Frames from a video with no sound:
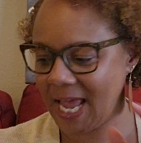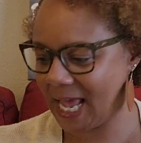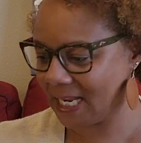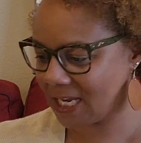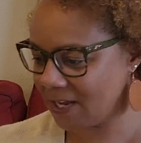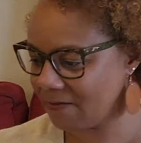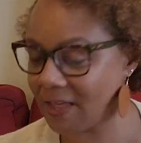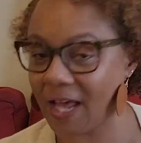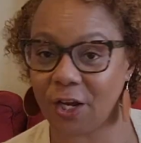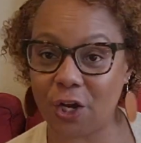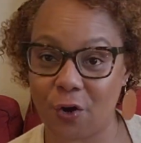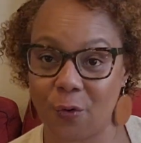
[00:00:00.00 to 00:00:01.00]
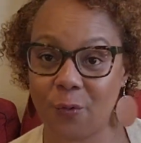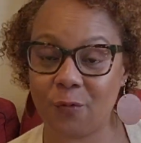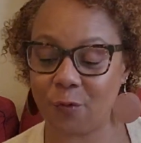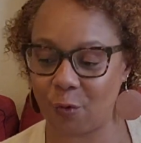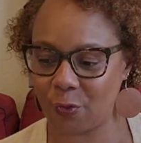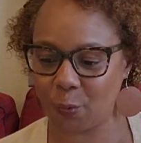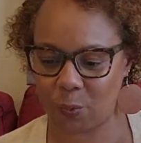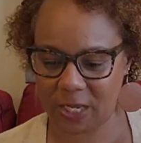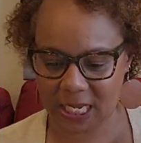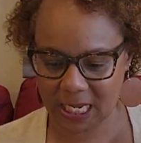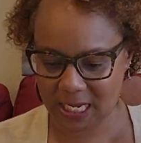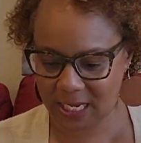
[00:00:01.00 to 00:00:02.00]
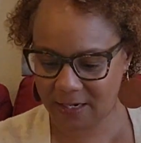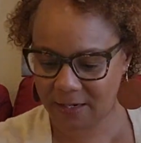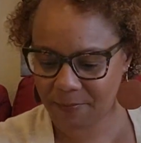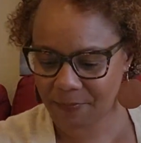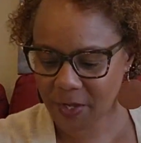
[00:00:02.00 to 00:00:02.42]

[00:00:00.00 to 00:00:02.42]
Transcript: and give that a go for the weekend.